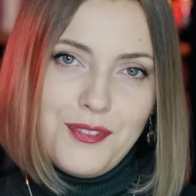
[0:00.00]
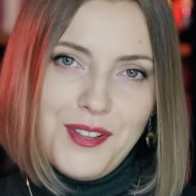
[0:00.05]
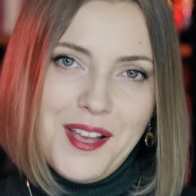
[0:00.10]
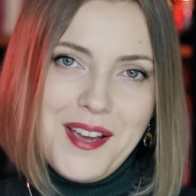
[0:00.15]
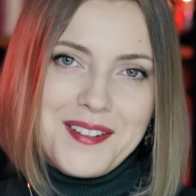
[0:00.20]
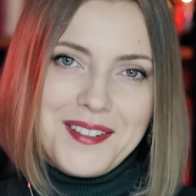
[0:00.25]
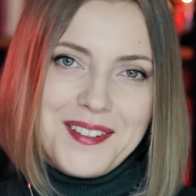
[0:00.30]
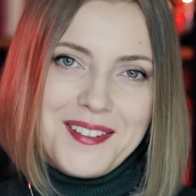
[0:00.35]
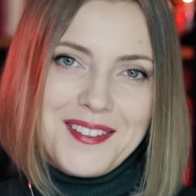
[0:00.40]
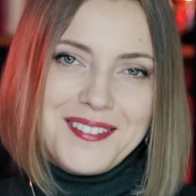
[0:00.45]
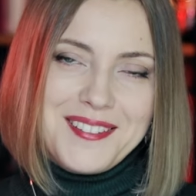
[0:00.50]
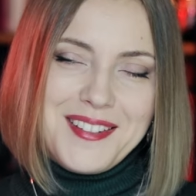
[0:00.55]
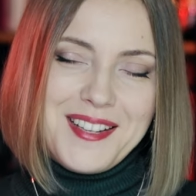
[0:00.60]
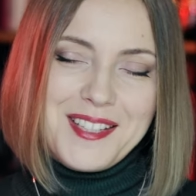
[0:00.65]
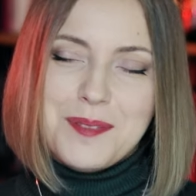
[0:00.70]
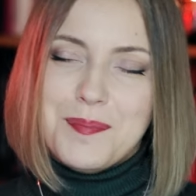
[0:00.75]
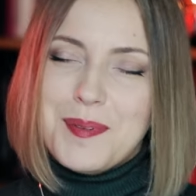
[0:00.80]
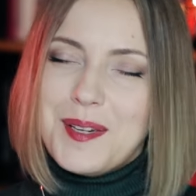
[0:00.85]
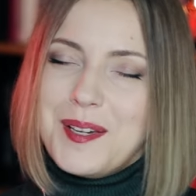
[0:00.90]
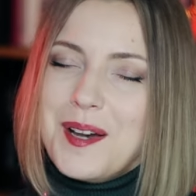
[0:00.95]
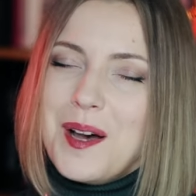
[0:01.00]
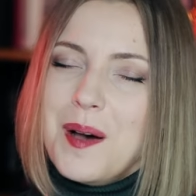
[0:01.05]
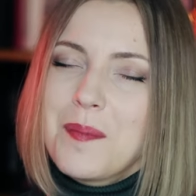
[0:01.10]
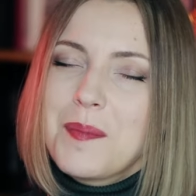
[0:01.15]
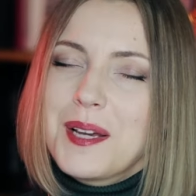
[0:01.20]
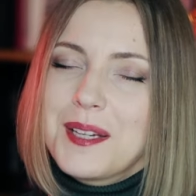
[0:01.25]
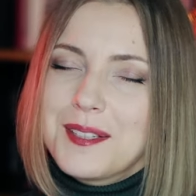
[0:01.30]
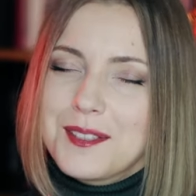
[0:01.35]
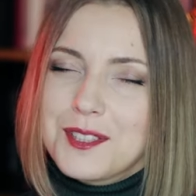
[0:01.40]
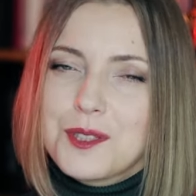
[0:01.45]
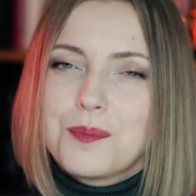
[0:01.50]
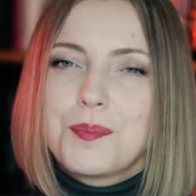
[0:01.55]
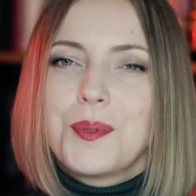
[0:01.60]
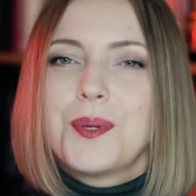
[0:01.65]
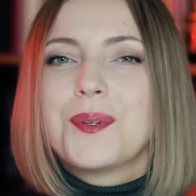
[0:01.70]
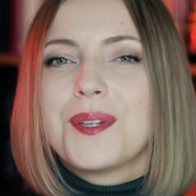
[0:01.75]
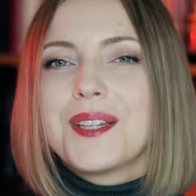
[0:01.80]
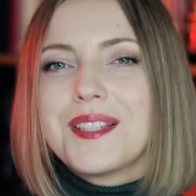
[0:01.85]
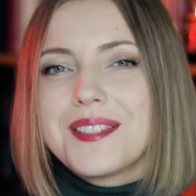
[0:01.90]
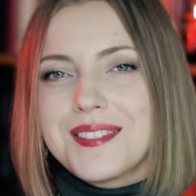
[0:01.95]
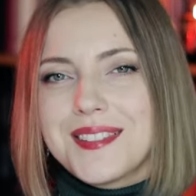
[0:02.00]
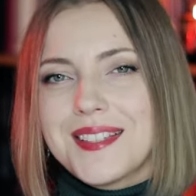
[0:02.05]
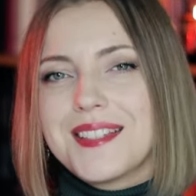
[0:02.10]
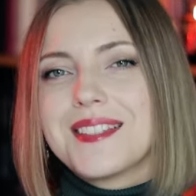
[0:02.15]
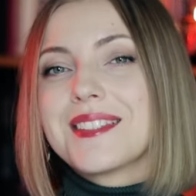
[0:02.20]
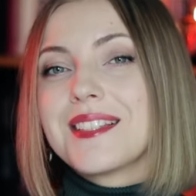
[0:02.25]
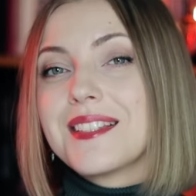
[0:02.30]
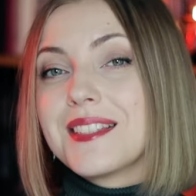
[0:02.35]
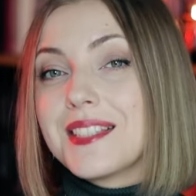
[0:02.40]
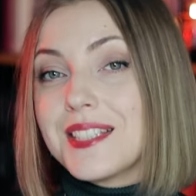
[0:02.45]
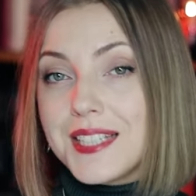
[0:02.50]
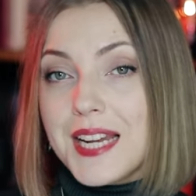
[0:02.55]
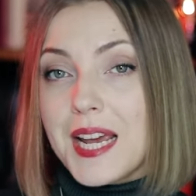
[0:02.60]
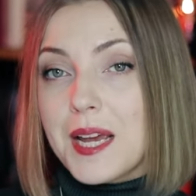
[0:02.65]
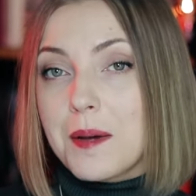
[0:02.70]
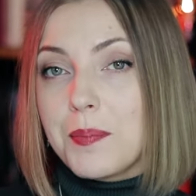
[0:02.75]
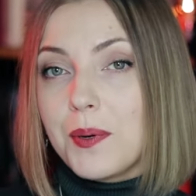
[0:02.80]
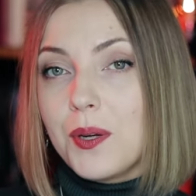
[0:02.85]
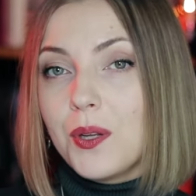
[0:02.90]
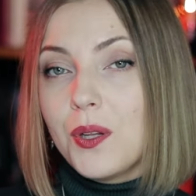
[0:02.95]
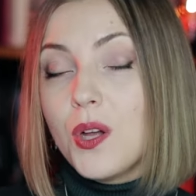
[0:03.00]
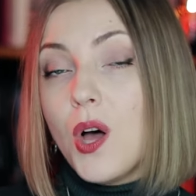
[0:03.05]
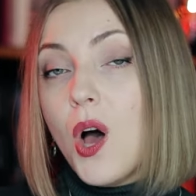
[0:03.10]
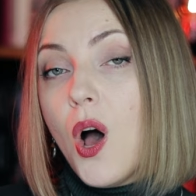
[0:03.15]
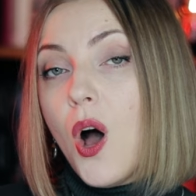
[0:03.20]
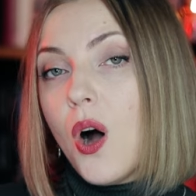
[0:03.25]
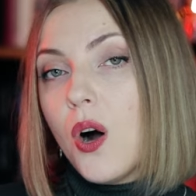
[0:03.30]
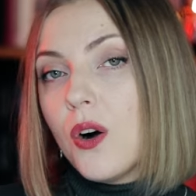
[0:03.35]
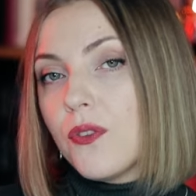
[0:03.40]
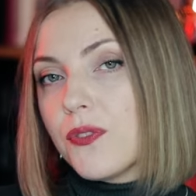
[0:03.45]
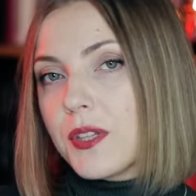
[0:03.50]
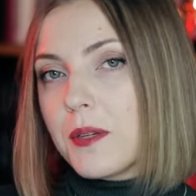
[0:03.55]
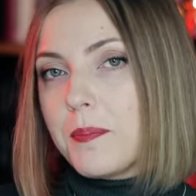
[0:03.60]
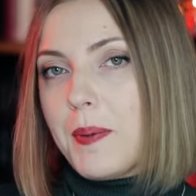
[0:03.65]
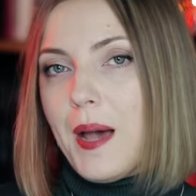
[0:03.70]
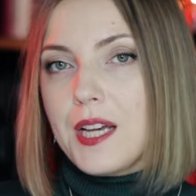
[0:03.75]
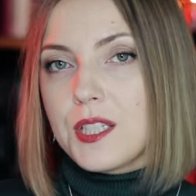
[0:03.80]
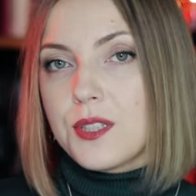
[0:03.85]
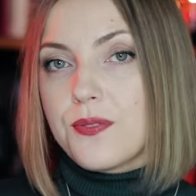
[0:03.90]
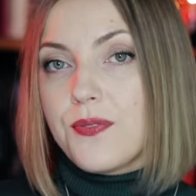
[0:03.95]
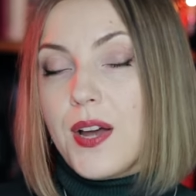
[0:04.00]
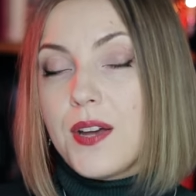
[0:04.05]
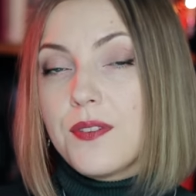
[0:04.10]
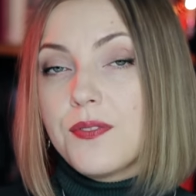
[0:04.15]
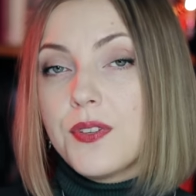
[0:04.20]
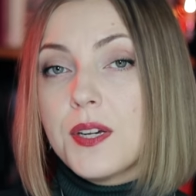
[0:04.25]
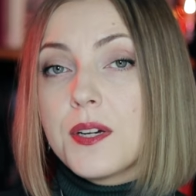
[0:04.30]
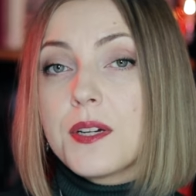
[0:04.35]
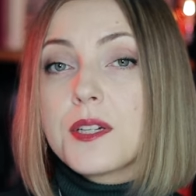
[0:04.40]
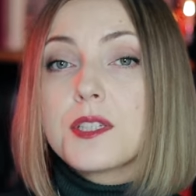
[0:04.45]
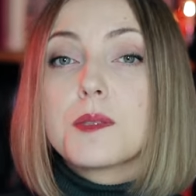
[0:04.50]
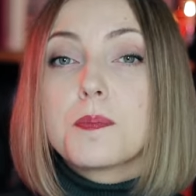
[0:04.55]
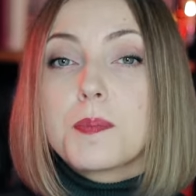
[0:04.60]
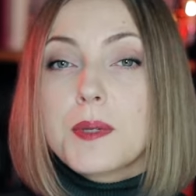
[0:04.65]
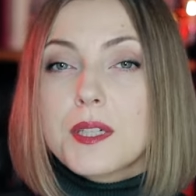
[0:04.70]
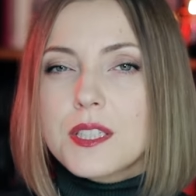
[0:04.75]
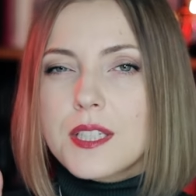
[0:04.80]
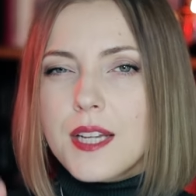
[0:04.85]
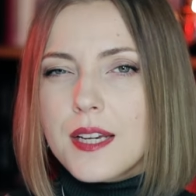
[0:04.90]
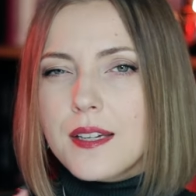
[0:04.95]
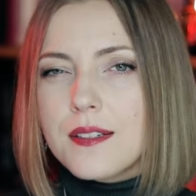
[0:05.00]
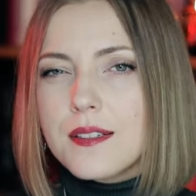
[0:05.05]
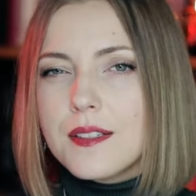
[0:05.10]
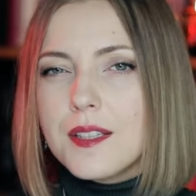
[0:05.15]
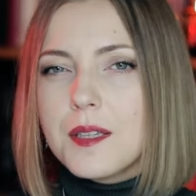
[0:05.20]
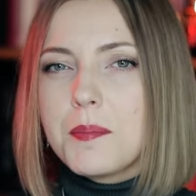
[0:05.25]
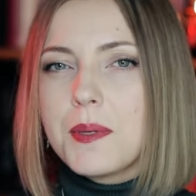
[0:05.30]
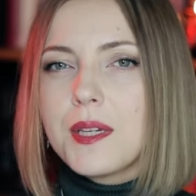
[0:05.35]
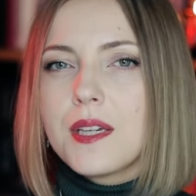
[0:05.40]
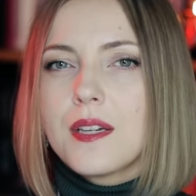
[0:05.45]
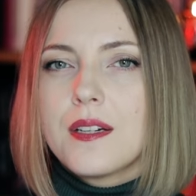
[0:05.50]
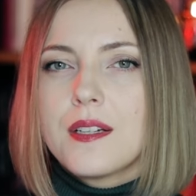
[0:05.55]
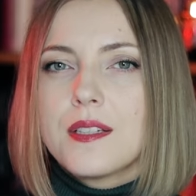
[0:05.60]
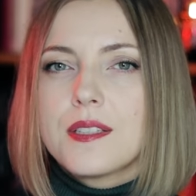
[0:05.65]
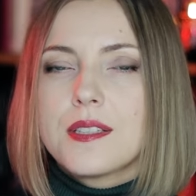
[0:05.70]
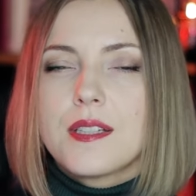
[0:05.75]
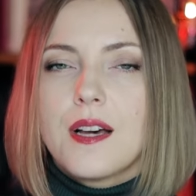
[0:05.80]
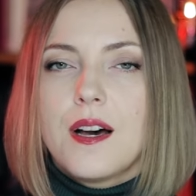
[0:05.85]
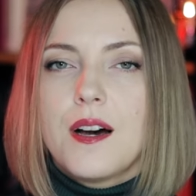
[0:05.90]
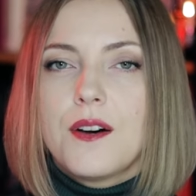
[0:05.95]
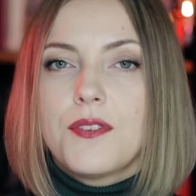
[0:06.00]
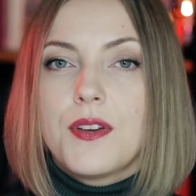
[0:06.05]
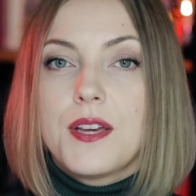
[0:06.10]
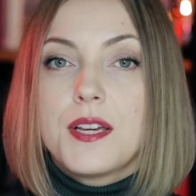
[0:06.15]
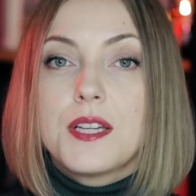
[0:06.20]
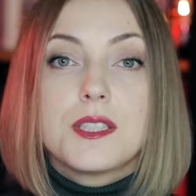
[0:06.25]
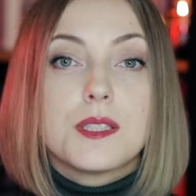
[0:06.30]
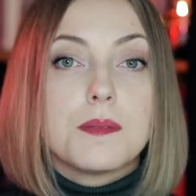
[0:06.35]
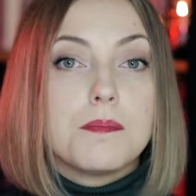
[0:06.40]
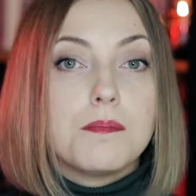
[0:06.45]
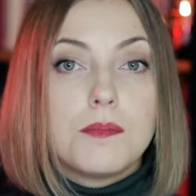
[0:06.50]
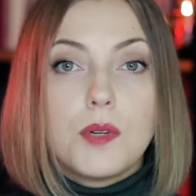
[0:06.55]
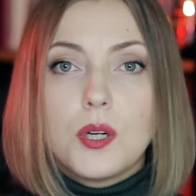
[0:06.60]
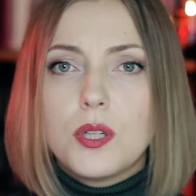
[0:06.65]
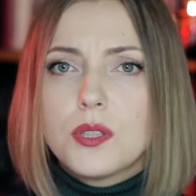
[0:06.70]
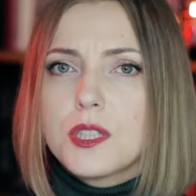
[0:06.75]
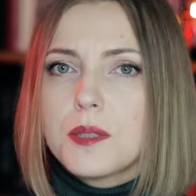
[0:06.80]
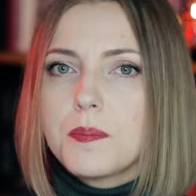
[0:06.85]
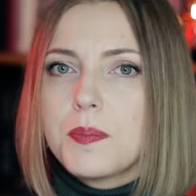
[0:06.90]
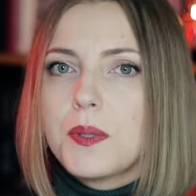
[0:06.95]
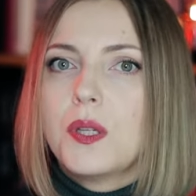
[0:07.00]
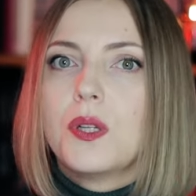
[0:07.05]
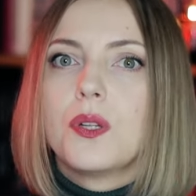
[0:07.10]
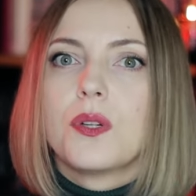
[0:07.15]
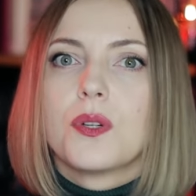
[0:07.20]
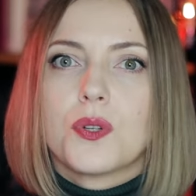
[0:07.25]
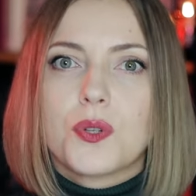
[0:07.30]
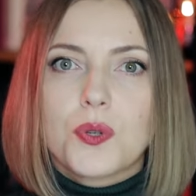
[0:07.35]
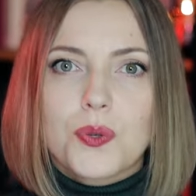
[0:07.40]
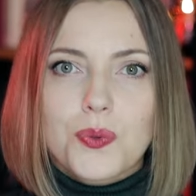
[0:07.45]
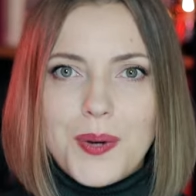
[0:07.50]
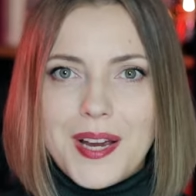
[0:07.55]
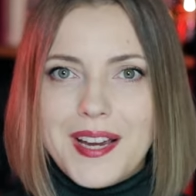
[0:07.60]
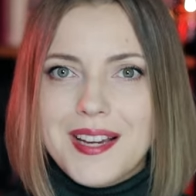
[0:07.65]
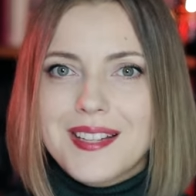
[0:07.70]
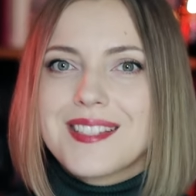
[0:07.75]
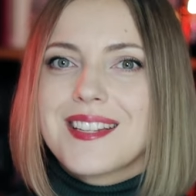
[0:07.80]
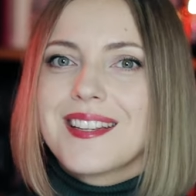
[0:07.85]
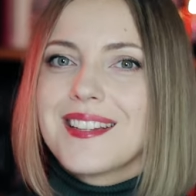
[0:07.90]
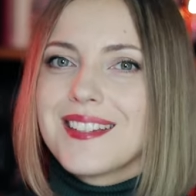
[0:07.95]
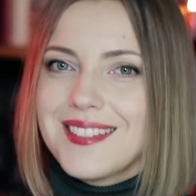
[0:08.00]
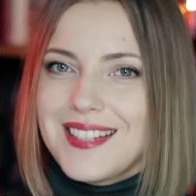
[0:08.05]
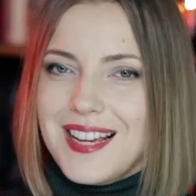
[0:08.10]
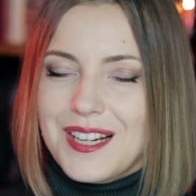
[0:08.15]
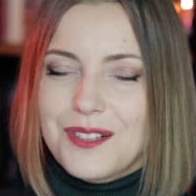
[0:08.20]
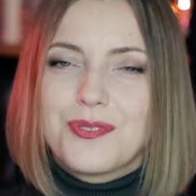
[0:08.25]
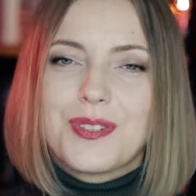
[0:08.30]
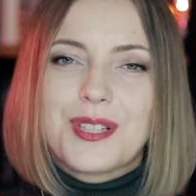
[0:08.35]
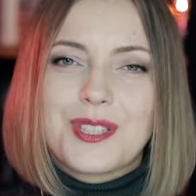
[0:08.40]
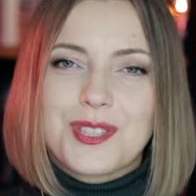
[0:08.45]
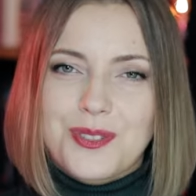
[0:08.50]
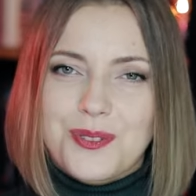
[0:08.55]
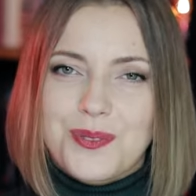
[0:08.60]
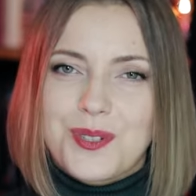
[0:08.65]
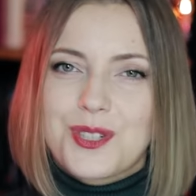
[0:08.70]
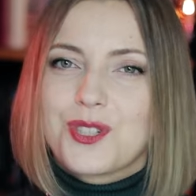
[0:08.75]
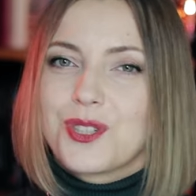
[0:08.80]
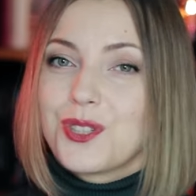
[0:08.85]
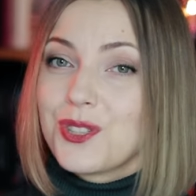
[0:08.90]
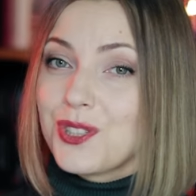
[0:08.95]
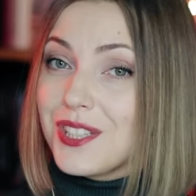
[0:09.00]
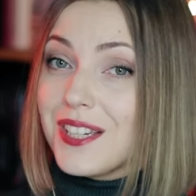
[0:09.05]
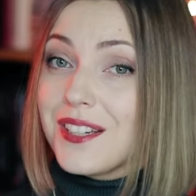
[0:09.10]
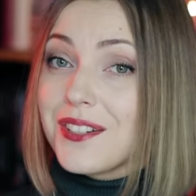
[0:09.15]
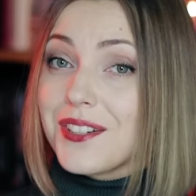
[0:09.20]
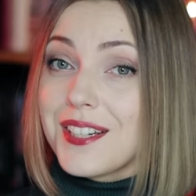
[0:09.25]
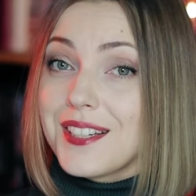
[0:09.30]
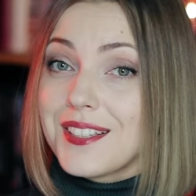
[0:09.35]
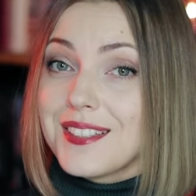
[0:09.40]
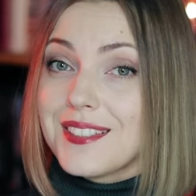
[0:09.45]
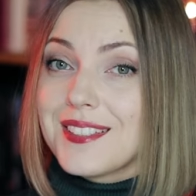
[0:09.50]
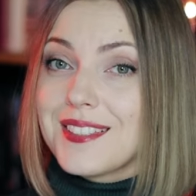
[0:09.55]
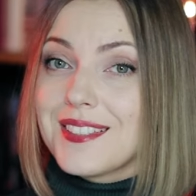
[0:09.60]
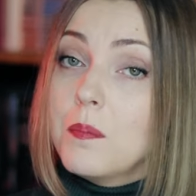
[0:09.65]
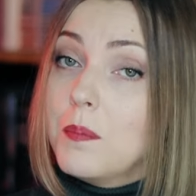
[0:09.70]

Flanagan has become a spooky season staple over the past five years, particularly because of his multiple great Netflix original series.